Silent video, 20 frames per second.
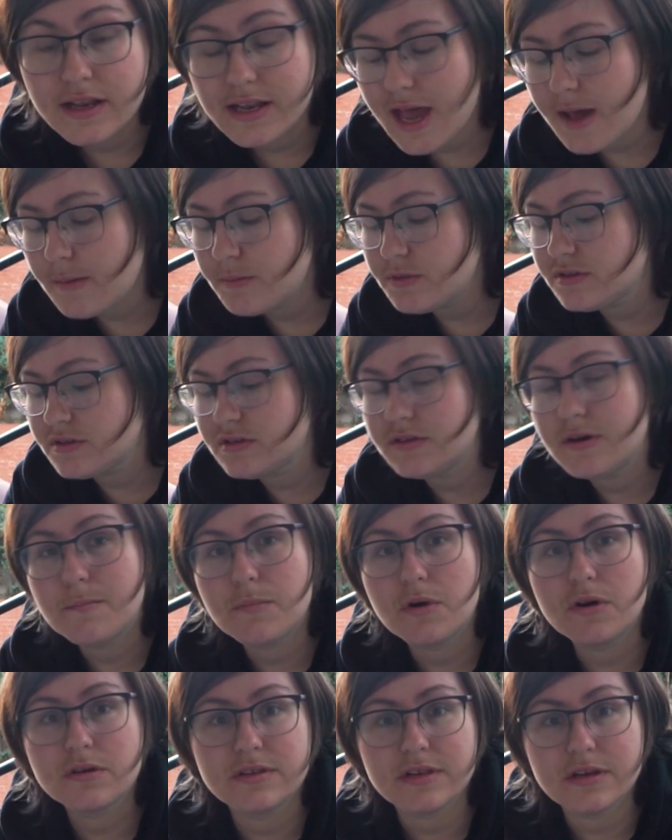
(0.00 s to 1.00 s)
an Amazon
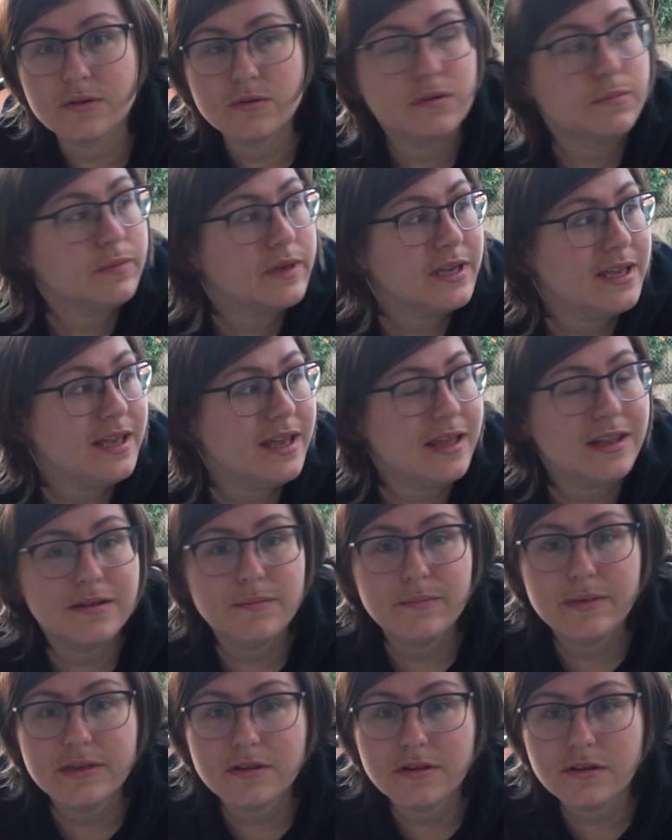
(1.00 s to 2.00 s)
unboxing would be in the
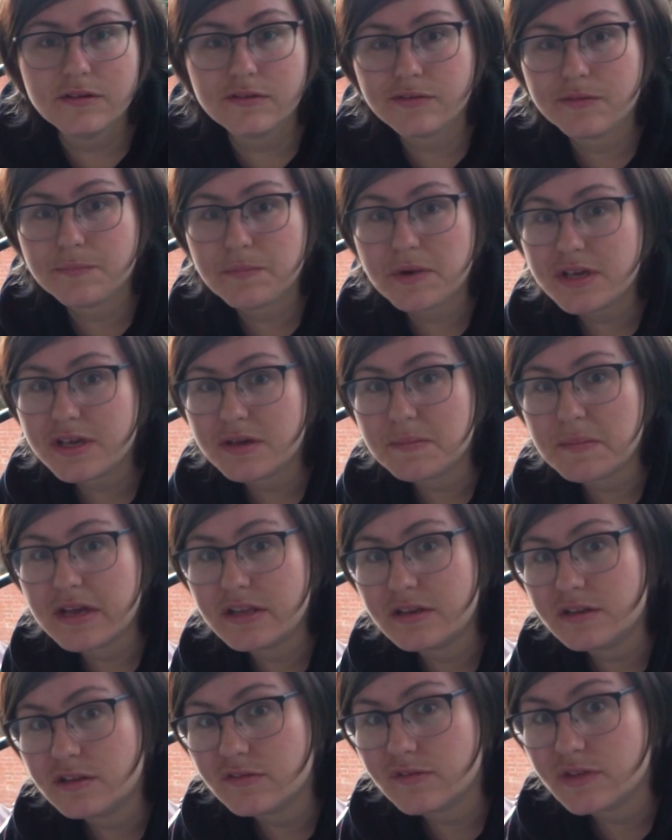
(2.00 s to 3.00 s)
middle of a bike
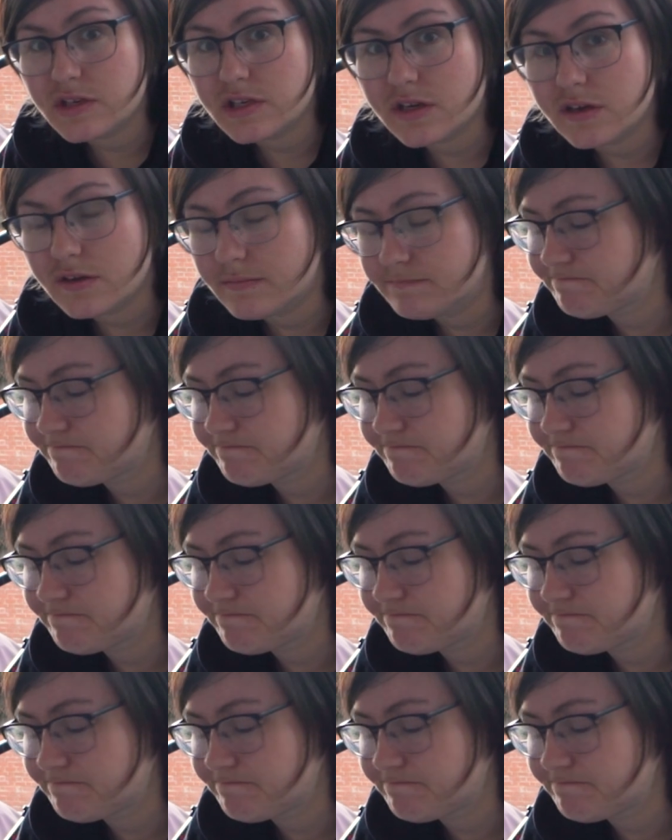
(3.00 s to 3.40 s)
maintenance video?